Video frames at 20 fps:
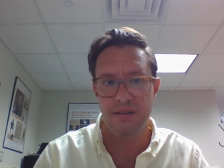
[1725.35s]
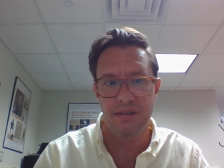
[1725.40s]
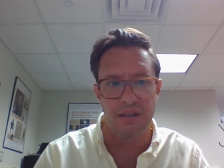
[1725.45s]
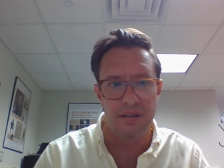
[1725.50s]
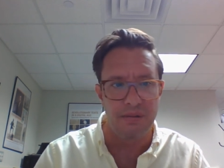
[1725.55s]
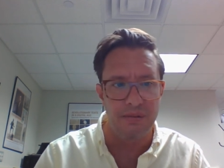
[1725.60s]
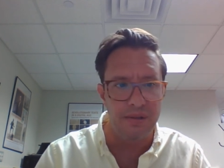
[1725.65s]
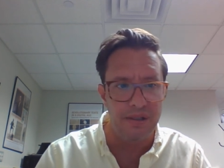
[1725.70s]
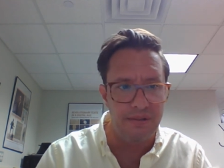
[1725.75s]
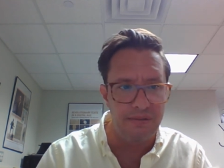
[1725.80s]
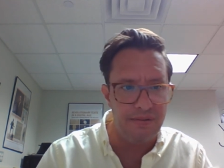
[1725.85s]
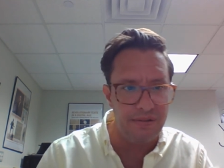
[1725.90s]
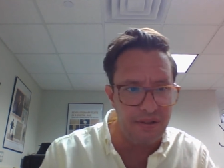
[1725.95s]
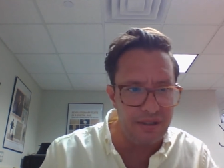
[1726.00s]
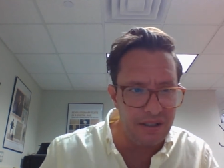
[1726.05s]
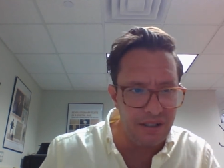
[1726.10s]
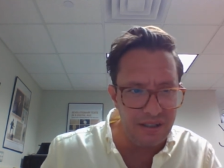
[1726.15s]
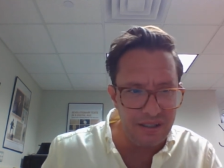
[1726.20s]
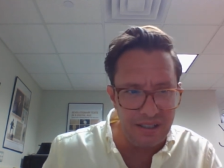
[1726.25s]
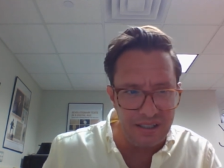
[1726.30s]
So
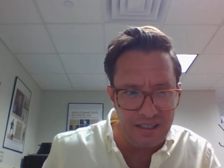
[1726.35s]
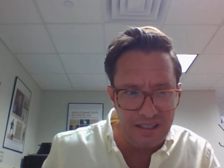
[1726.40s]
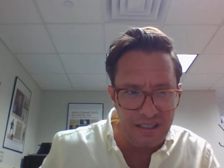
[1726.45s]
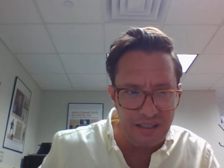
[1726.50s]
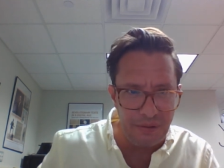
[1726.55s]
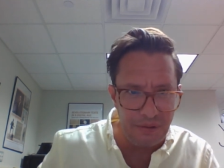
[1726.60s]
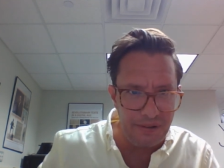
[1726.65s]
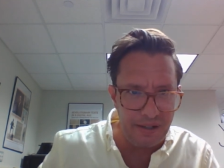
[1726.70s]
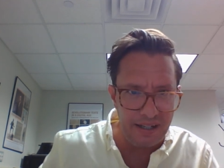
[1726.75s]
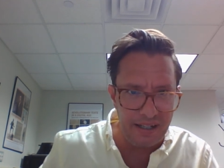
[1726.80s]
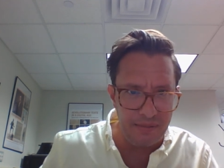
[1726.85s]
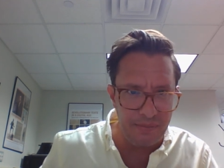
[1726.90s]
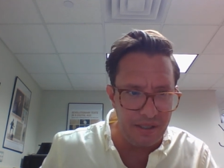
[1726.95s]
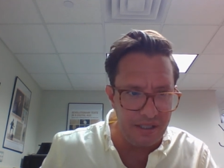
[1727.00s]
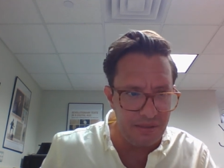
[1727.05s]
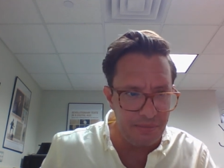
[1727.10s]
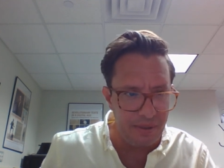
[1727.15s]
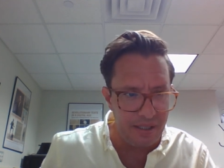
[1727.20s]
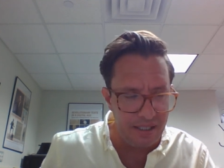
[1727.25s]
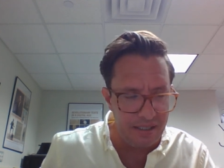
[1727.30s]
it's hard to see with that
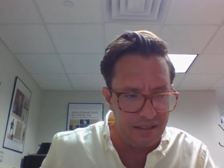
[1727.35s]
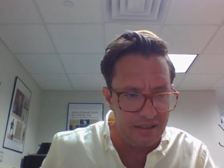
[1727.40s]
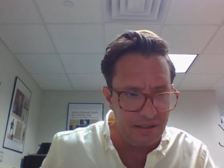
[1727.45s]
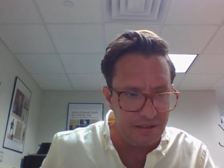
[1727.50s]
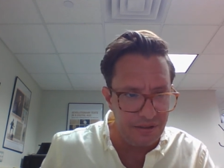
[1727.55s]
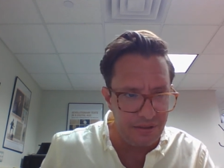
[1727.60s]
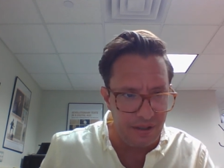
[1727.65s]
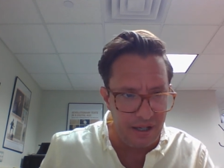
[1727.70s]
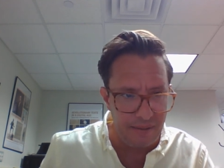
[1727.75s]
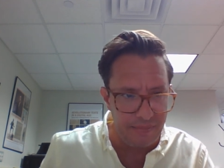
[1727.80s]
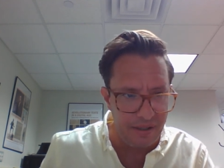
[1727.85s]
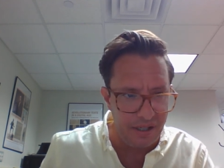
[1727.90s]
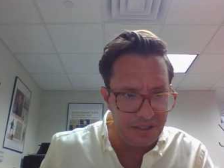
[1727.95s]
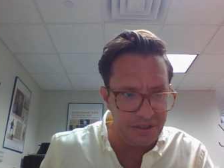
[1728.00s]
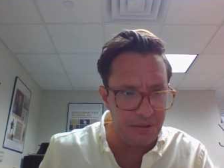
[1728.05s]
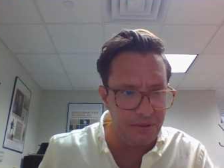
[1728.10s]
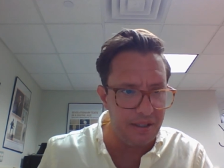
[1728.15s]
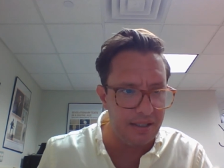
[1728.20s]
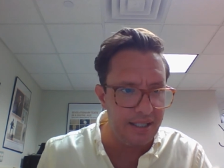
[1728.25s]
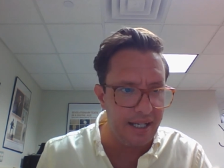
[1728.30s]
image, but it's described
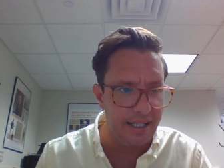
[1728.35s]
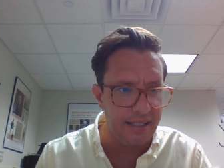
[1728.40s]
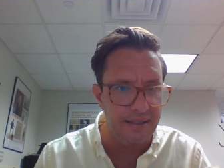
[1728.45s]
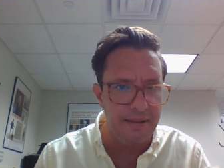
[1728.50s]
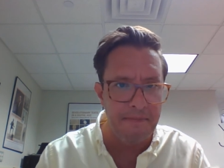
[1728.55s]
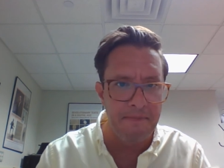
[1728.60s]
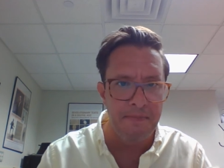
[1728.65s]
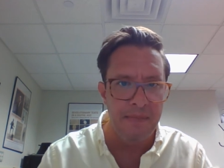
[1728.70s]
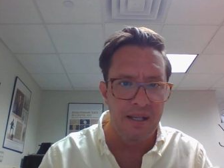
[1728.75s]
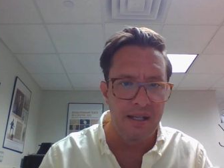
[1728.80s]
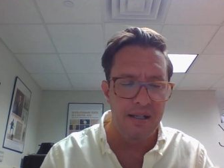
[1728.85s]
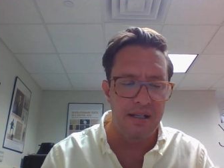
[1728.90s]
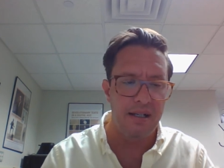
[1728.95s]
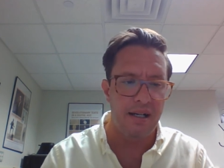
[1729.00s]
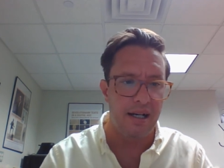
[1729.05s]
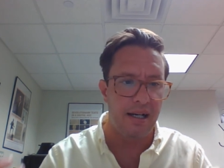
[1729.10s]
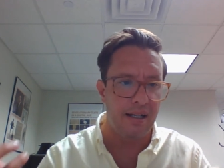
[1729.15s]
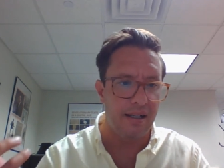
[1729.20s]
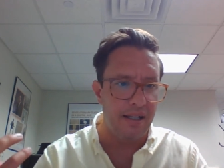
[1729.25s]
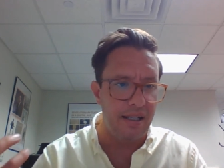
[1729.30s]
also in the text.
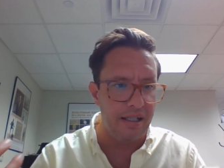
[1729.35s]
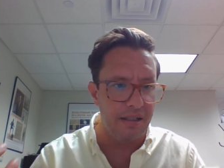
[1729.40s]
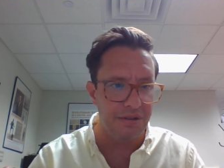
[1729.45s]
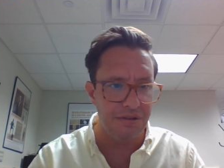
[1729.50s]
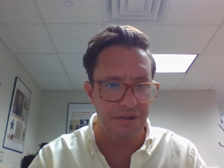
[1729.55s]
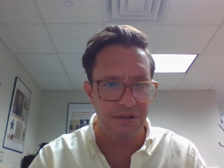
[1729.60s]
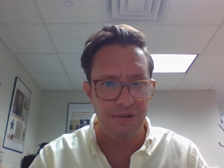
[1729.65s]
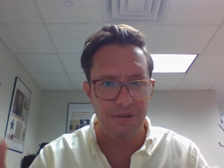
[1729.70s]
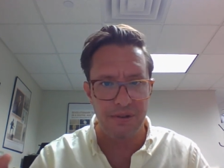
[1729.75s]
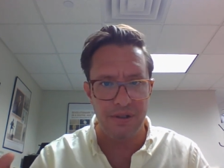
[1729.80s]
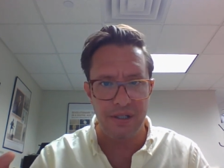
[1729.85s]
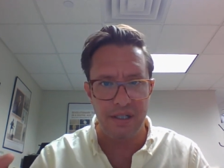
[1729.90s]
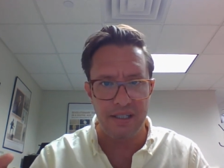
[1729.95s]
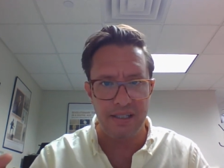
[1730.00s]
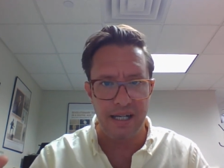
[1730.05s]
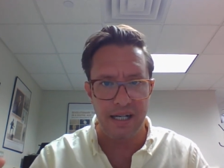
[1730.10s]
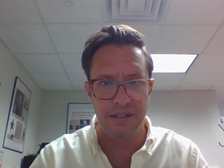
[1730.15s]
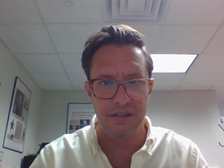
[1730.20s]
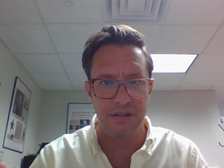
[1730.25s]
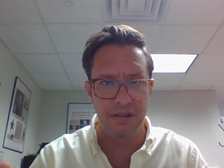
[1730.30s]
English authorities
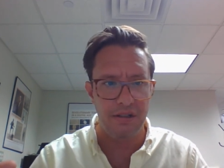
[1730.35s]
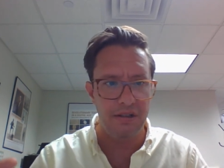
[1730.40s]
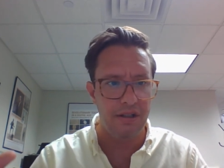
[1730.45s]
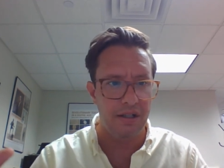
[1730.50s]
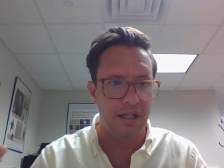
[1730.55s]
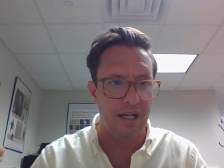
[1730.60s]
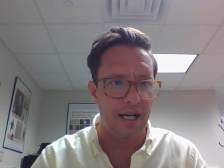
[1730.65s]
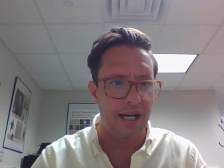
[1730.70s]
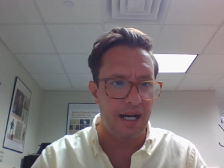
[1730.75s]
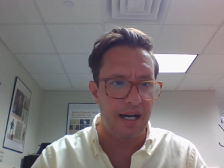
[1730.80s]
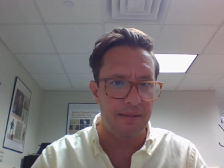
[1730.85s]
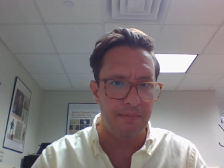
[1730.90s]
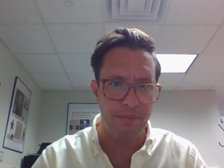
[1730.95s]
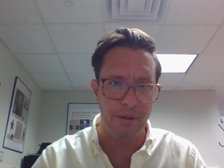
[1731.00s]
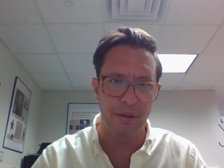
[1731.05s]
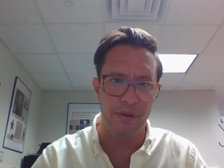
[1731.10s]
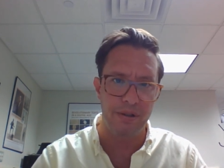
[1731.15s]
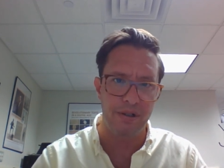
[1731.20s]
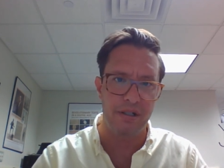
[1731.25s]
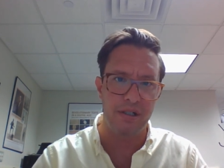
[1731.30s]
actually took a hot
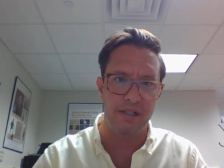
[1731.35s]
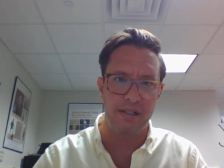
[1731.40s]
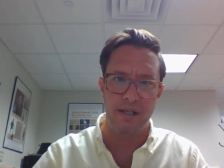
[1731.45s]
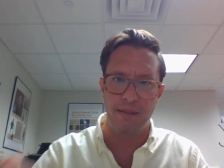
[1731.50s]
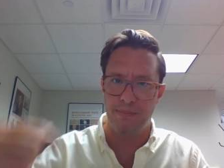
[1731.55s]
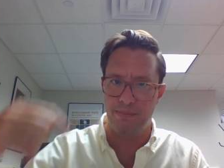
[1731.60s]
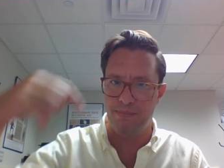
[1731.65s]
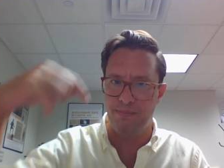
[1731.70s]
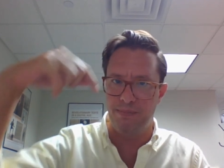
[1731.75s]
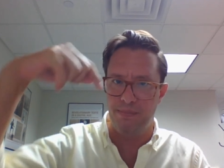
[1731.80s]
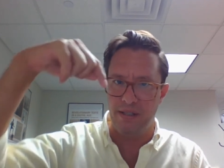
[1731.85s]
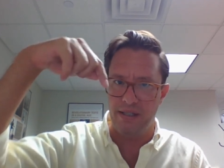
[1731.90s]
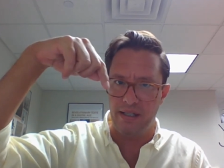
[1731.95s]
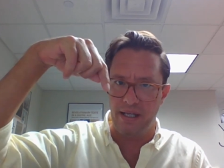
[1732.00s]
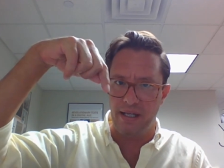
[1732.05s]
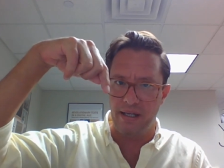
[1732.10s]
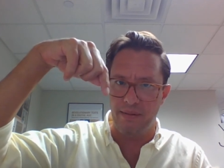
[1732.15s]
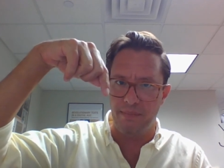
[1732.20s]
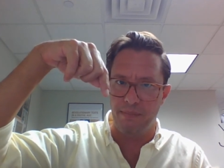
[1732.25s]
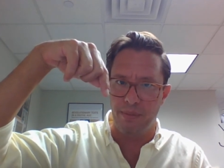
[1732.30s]
poker and
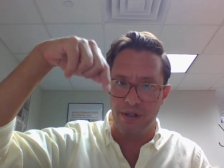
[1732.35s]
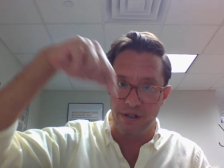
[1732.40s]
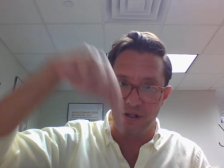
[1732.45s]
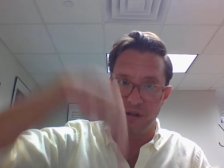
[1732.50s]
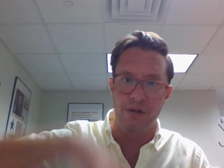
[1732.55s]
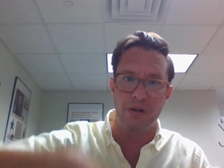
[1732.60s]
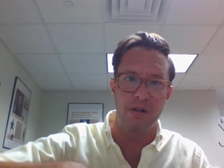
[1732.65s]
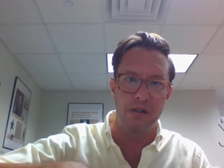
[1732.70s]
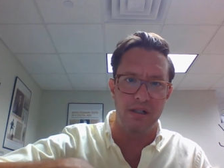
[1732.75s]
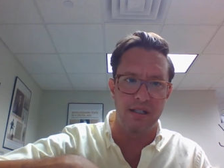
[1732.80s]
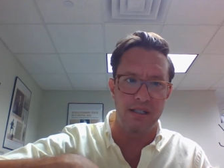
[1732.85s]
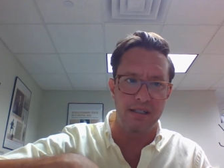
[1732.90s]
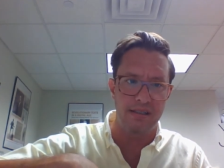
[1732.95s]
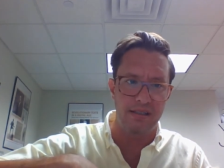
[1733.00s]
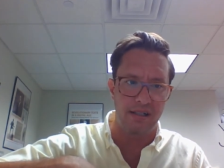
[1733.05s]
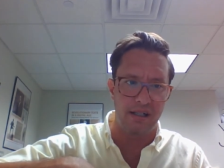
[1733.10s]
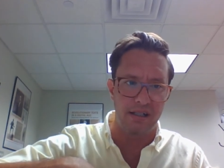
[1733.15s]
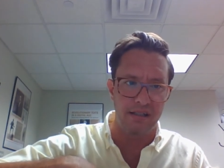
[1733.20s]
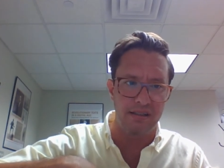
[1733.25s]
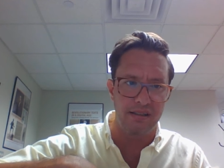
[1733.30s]
they burned a hole in his
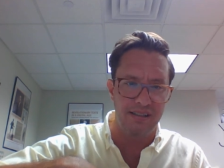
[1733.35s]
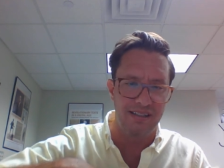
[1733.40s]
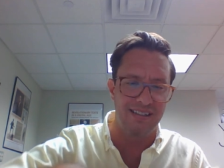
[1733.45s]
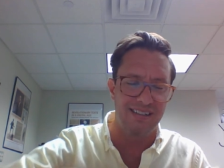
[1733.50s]
tongue.